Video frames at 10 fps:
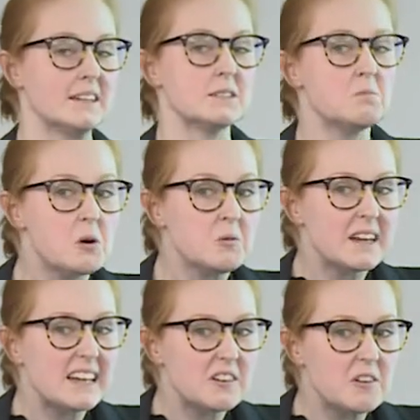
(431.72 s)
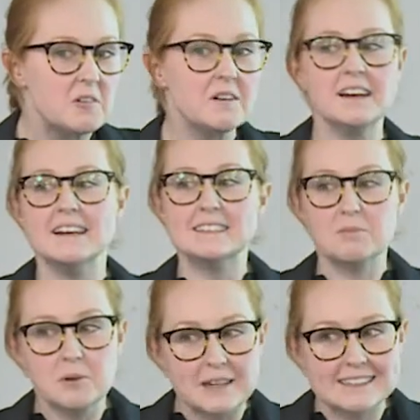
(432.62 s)
small needle. It's a
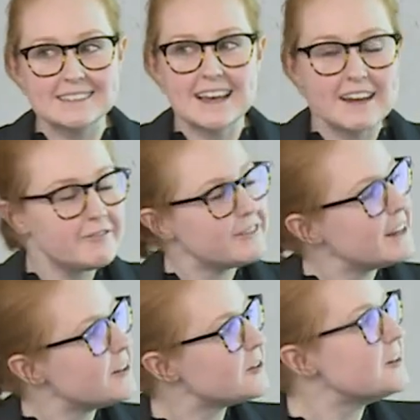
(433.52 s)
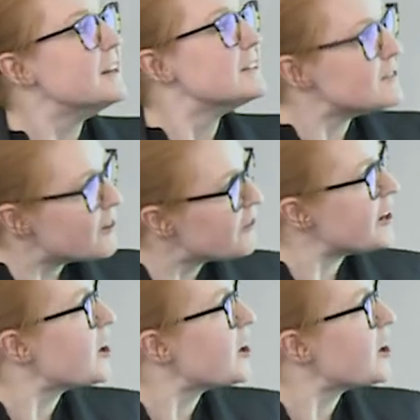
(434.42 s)
pretty safe needle. It's not very